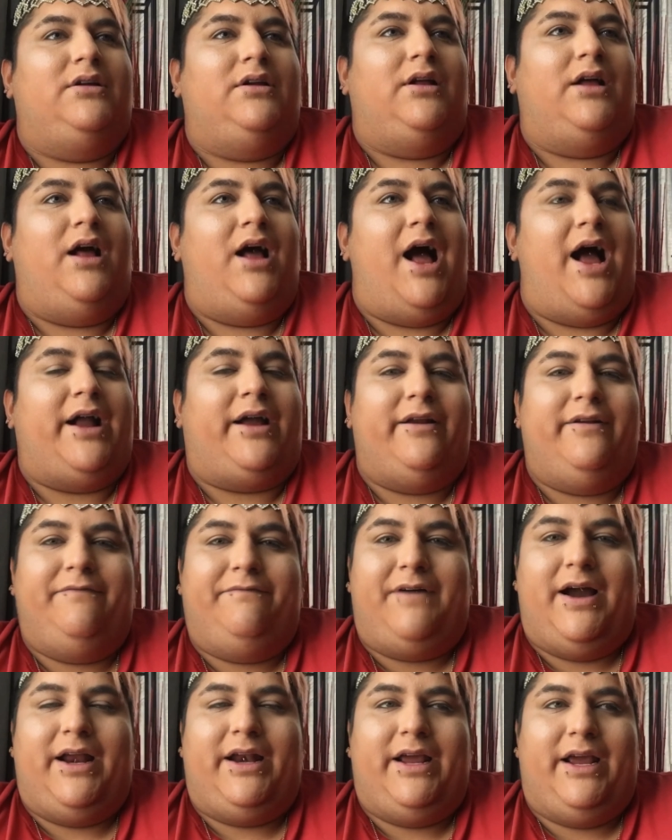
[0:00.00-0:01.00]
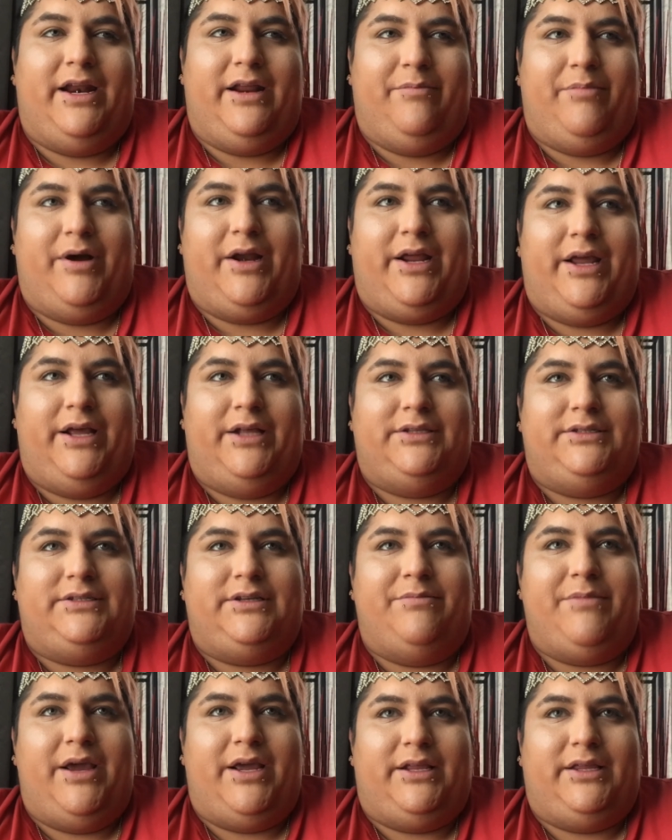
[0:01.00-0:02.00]
I couldn't find anybody to
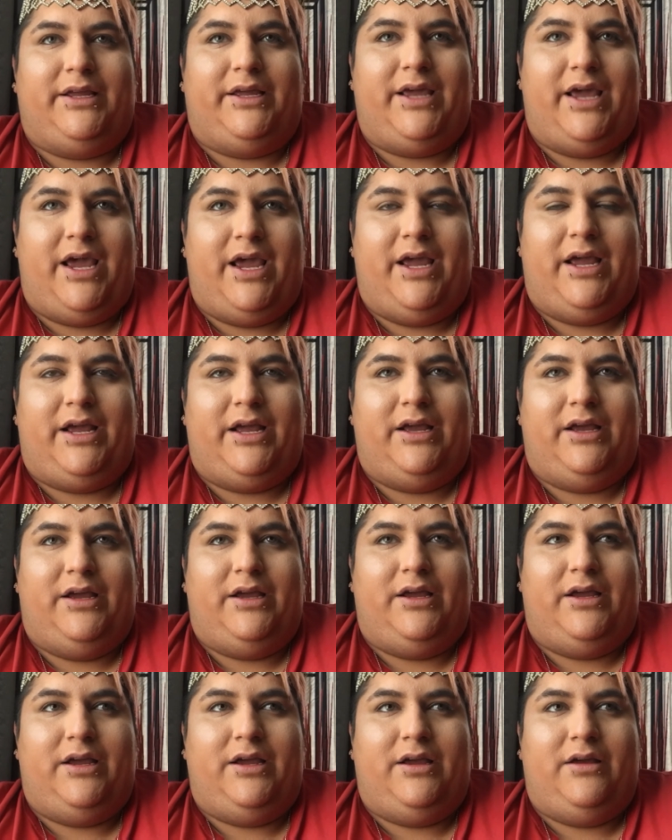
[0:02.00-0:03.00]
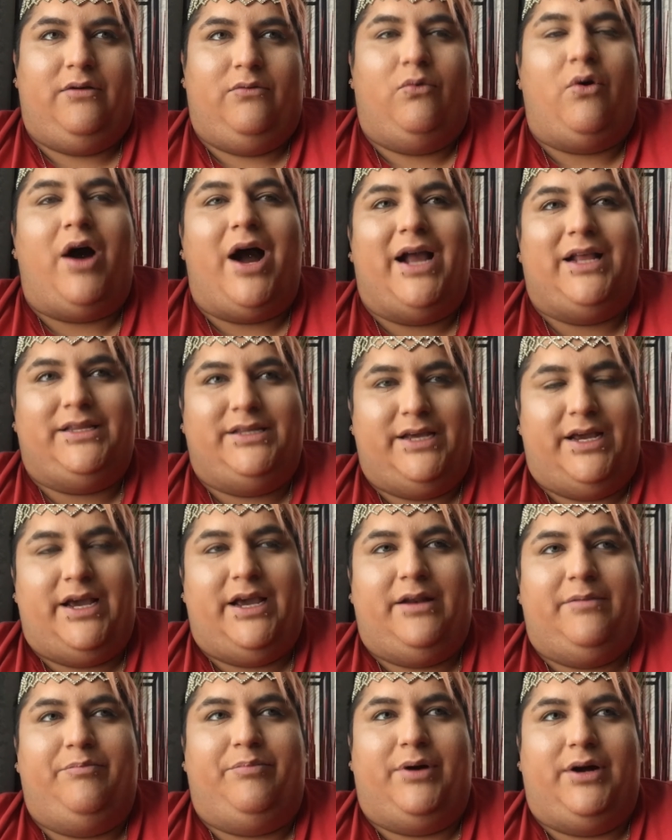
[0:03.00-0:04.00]
make the cake. Well, I
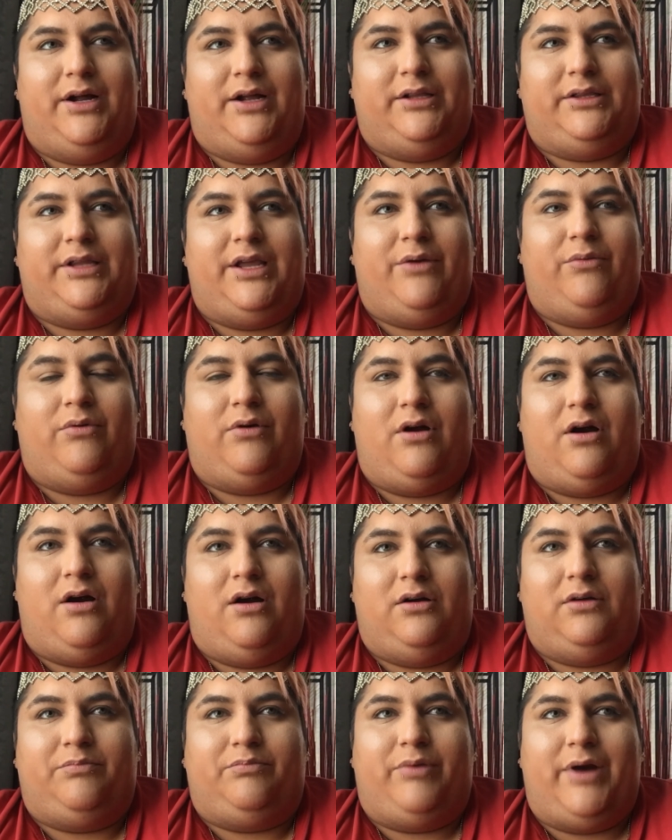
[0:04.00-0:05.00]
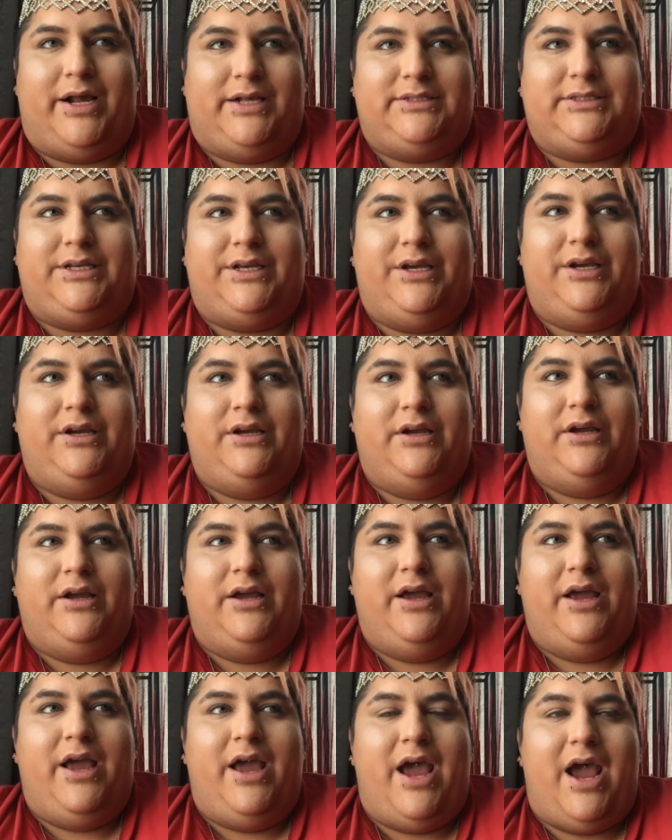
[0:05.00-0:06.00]
did, but they were all pricey,
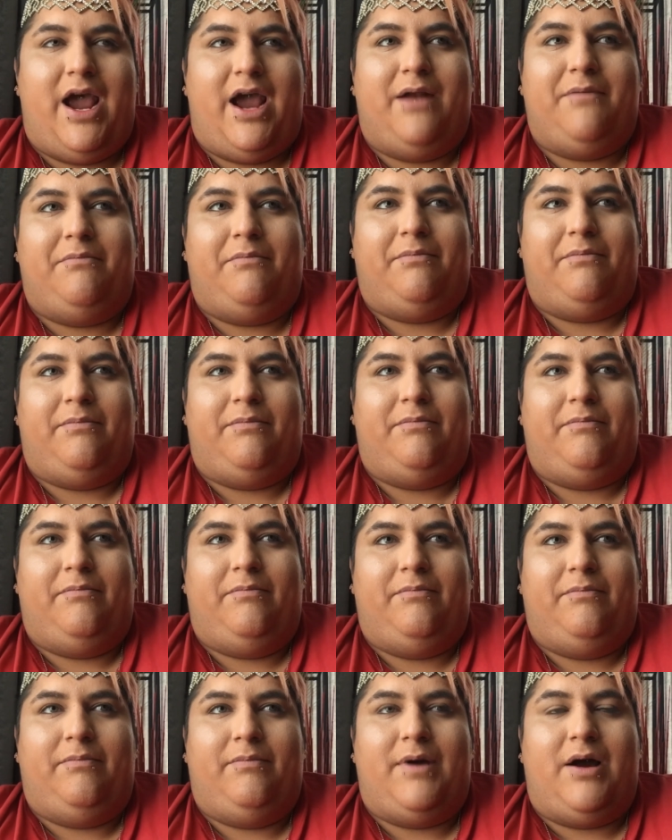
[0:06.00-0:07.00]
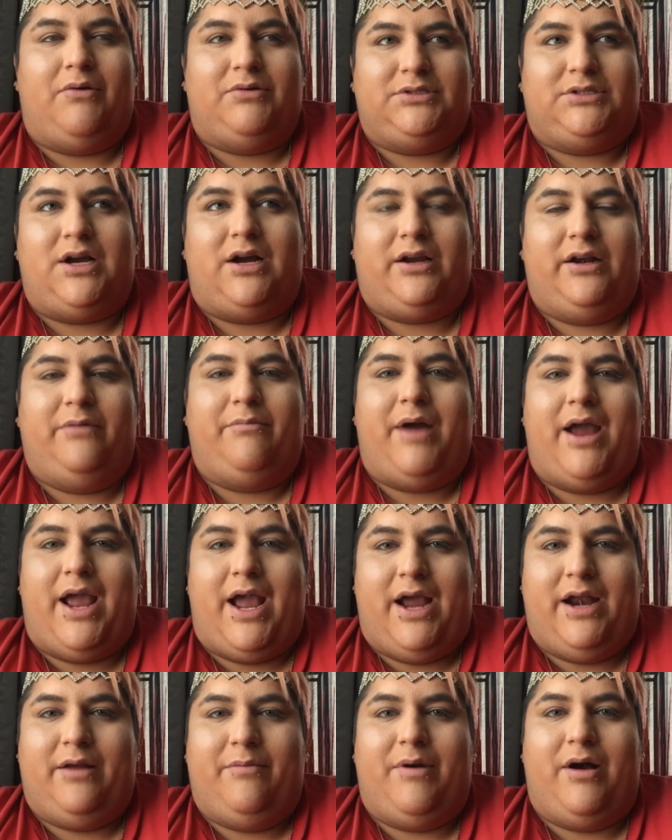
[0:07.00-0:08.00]
and I was talking to my
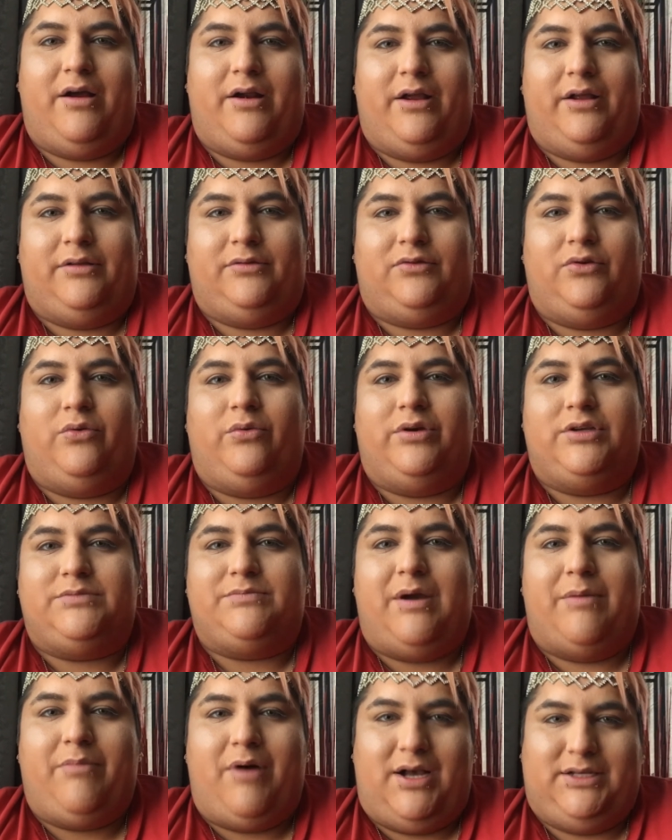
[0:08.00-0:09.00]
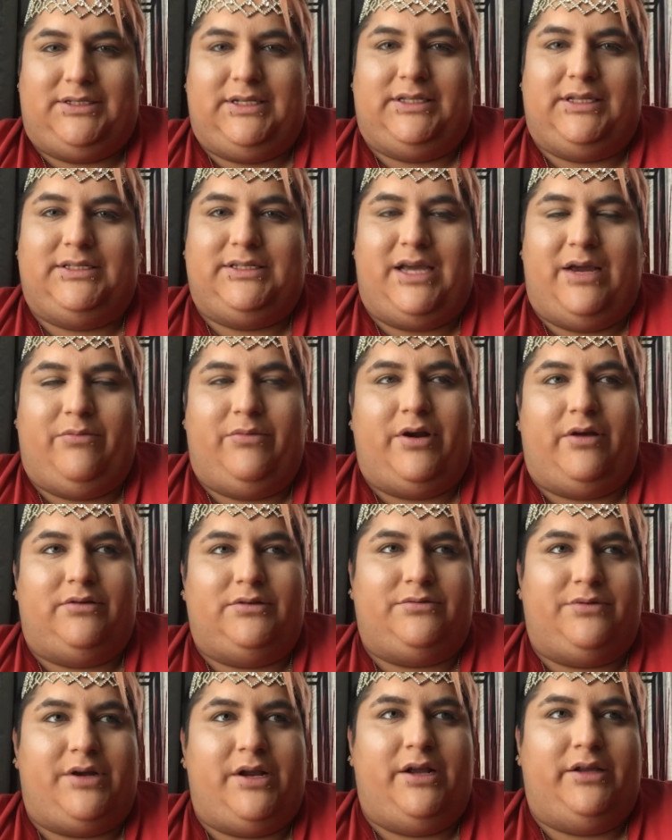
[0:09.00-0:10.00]
aunt about it, who was my boss at the time when I was
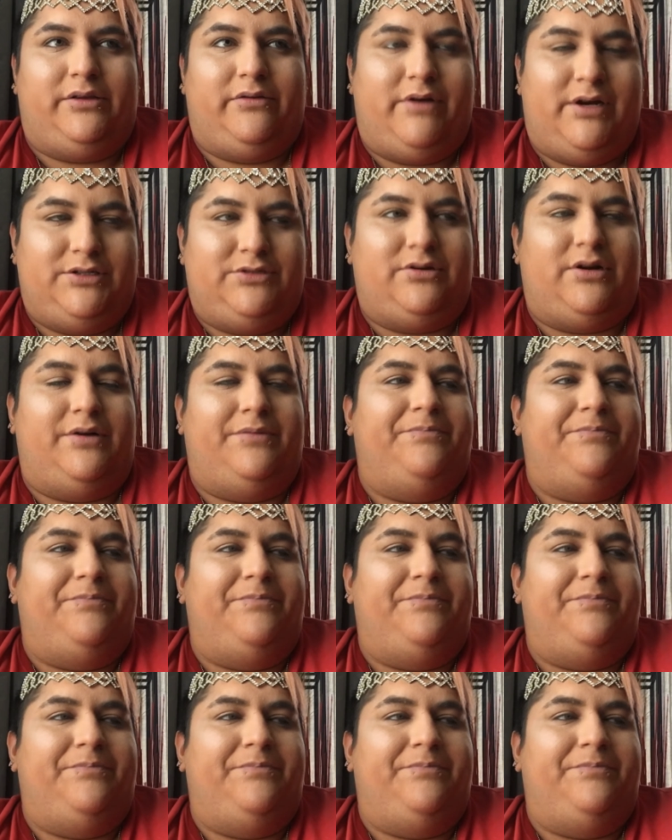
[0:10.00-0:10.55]
working at the restaurant.